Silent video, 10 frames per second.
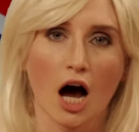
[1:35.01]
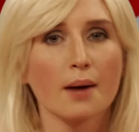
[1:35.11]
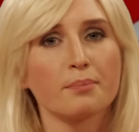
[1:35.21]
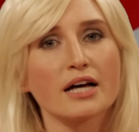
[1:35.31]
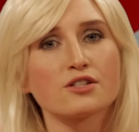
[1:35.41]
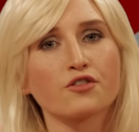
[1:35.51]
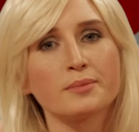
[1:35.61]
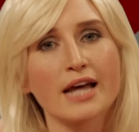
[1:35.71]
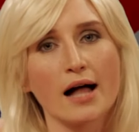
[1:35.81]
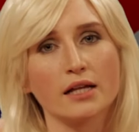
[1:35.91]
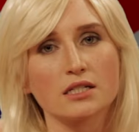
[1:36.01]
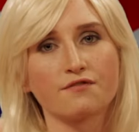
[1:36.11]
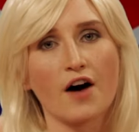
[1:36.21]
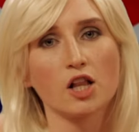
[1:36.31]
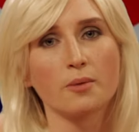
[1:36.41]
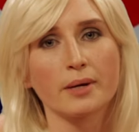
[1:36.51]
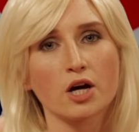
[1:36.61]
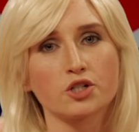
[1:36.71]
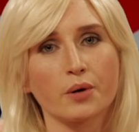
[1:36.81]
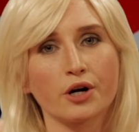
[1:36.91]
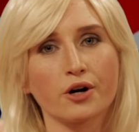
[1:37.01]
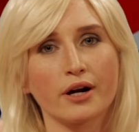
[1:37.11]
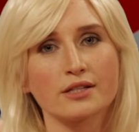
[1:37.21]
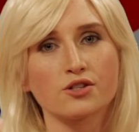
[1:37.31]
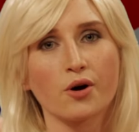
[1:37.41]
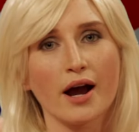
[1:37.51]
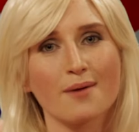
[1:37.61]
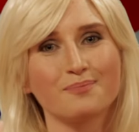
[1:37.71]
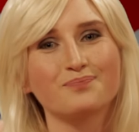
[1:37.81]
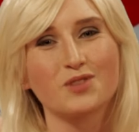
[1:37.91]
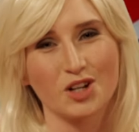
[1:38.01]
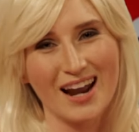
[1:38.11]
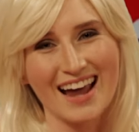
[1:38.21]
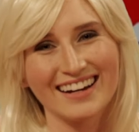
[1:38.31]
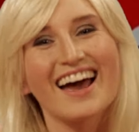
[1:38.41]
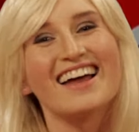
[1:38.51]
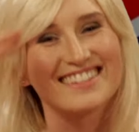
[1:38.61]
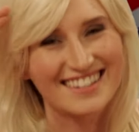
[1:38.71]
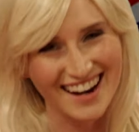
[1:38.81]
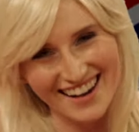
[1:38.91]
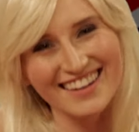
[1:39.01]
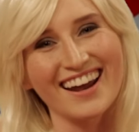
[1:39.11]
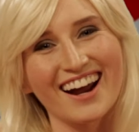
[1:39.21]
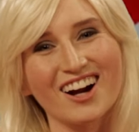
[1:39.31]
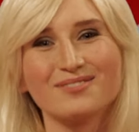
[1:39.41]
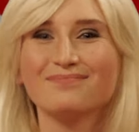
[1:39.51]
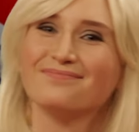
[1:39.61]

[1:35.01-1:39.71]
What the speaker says: God bless from Dallas. Follow me on Twitter and Instagram. Good night and take care.